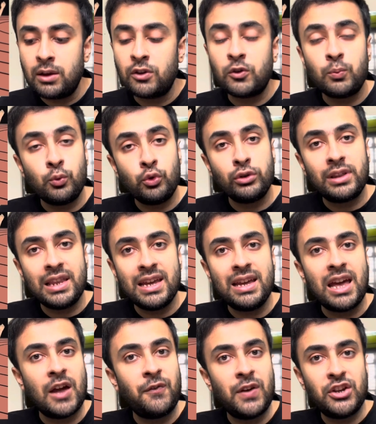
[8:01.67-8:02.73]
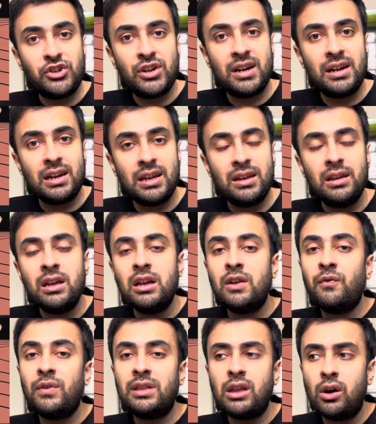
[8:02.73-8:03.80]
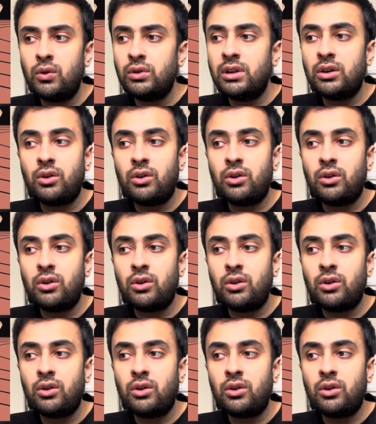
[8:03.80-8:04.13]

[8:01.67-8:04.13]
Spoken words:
smoothly, efficiently, without the